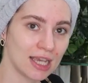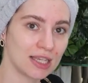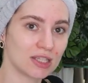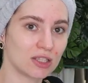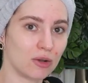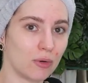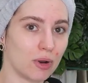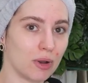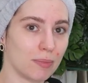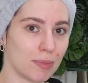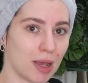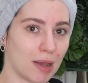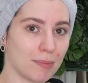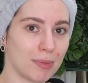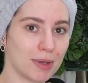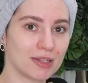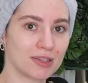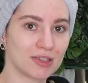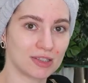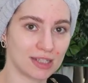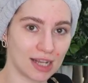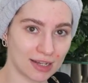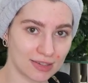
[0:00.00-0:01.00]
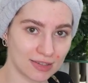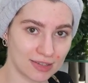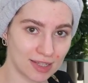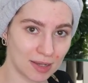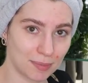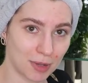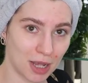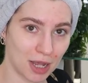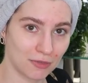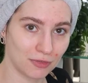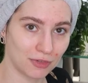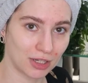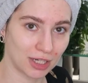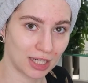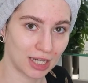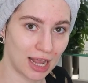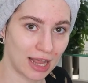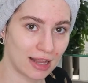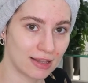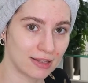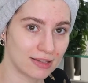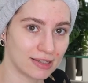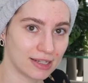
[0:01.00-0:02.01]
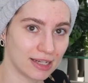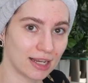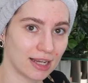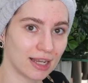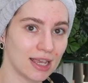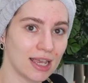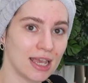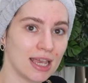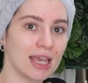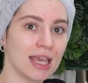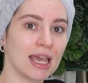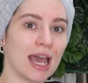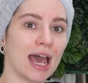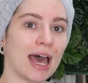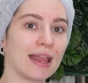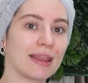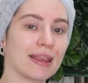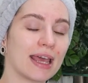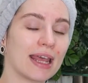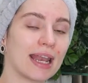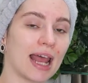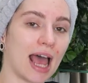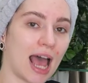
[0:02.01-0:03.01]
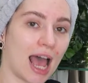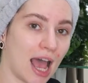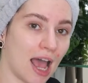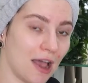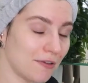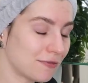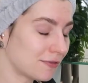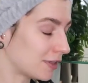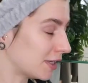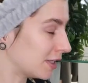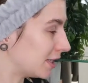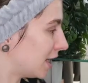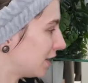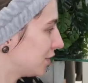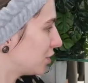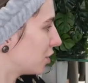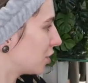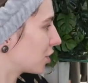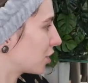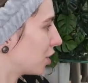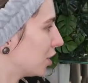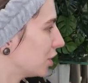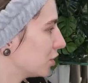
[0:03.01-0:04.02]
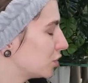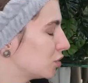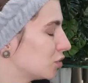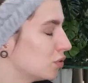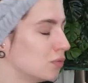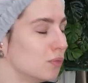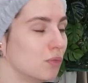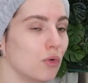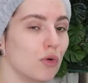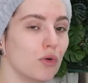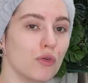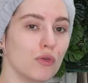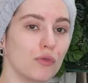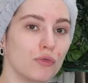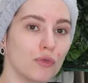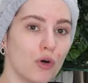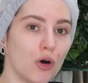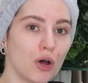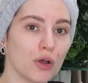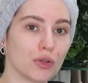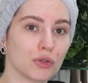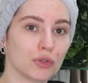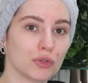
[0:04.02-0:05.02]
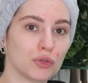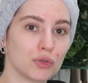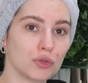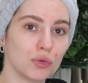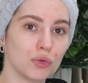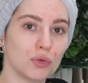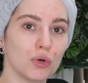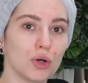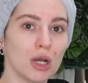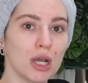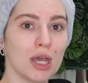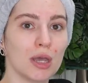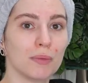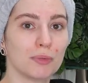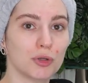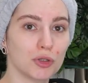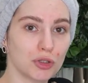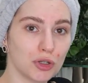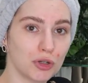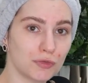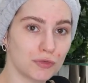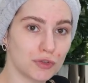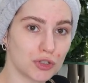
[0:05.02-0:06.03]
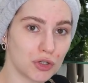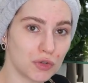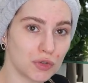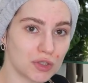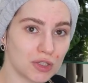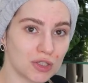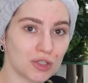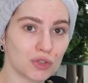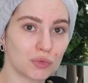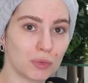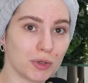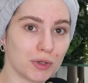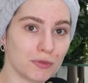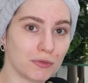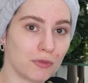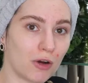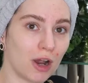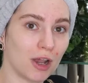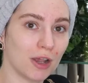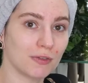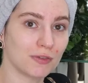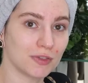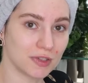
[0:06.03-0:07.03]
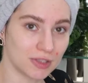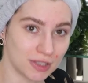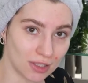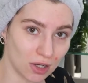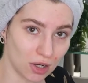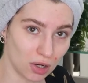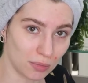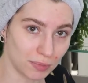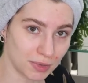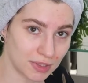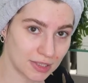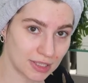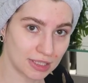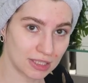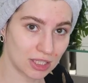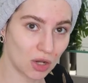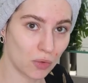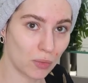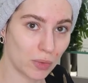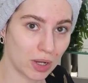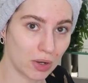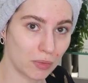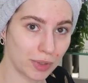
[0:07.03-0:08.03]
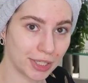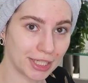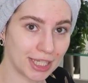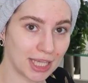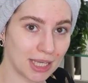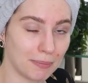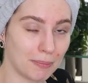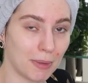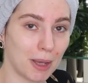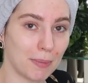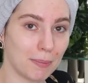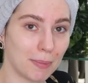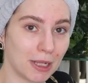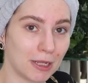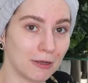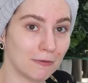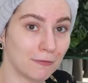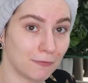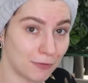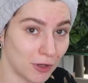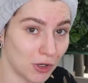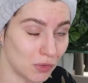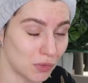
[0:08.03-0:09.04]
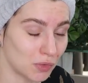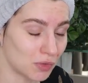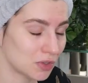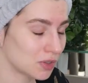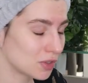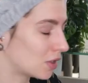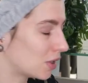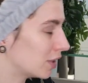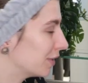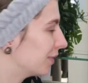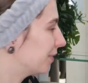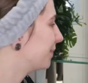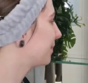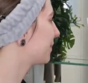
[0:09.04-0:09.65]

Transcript: So remember, it's next step after cleansing. And then after that, you're going to move on to Beauty of Joseon's Revive Serum. This is now where I want to keep my main focus on.